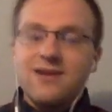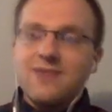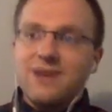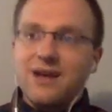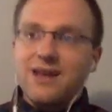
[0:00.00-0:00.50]

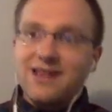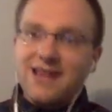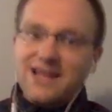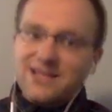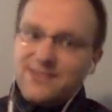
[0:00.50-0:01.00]
but
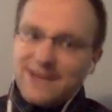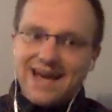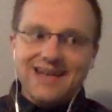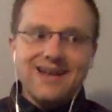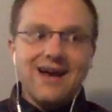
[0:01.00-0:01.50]
unless we
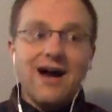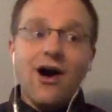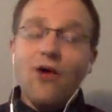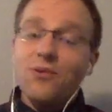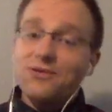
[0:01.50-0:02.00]
get
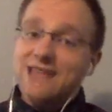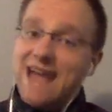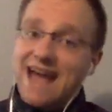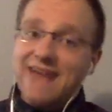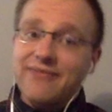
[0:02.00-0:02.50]
almost
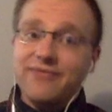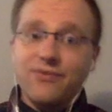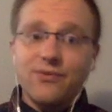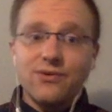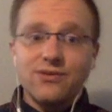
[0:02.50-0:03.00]
half of the
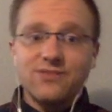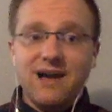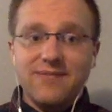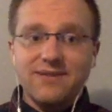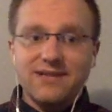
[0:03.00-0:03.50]
world's
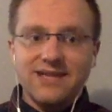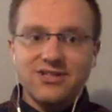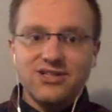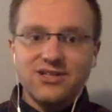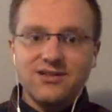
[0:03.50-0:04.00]

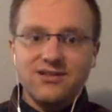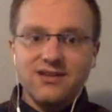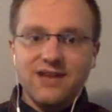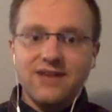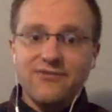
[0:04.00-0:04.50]
population
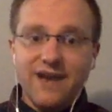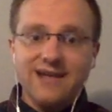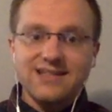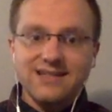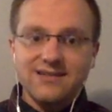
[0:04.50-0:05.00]

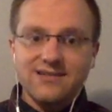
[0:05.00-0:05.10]
infected,